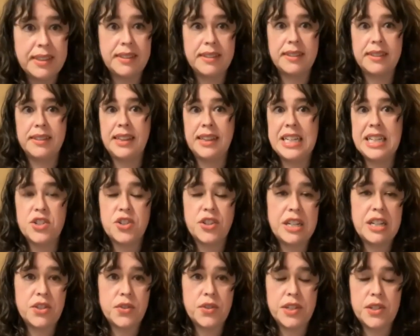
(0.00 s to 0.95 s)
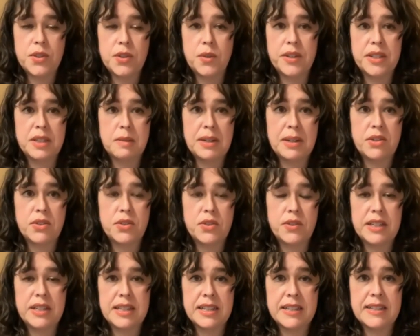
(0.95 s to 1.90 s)
leisure industries, tourism
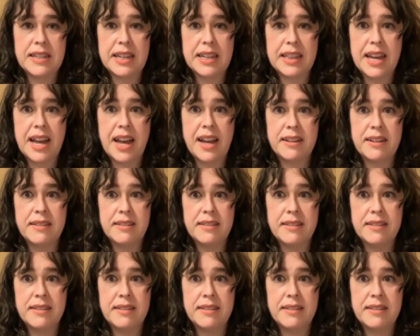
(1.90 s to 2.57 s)
industries, things like that.